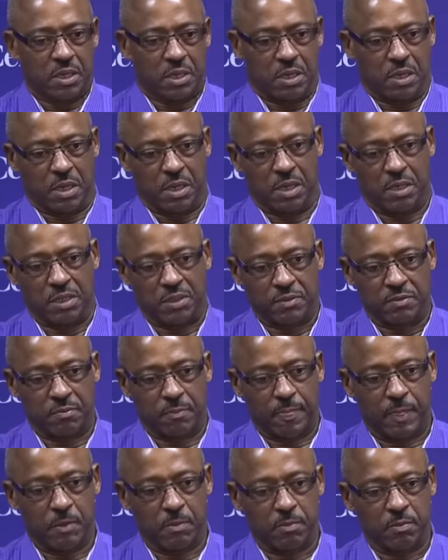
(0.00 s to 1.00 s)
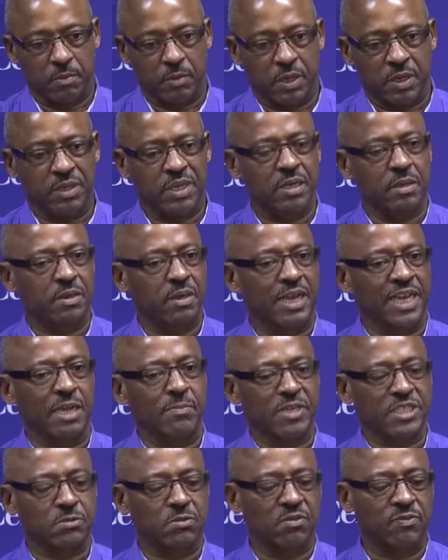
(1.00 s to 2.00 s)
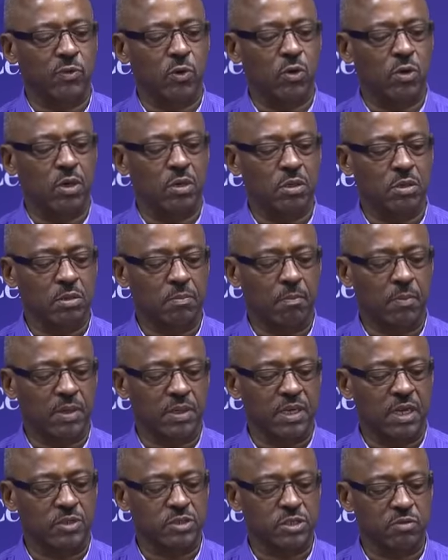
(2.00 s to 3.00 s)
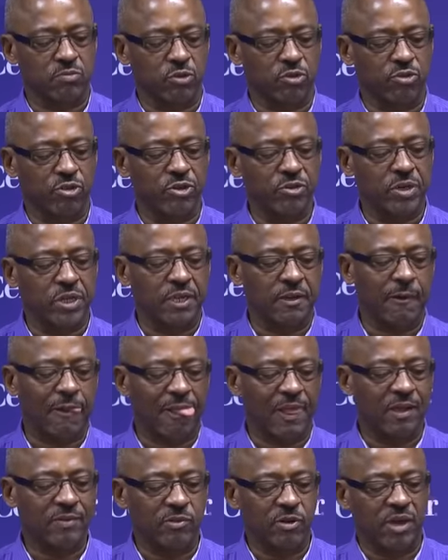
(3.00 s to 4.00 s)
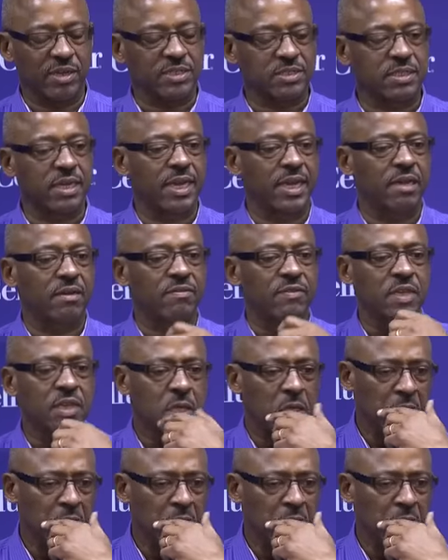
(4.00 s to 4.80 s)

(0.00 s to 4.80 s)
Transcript: And then, like I mentioned before, because of recruiting for our staff,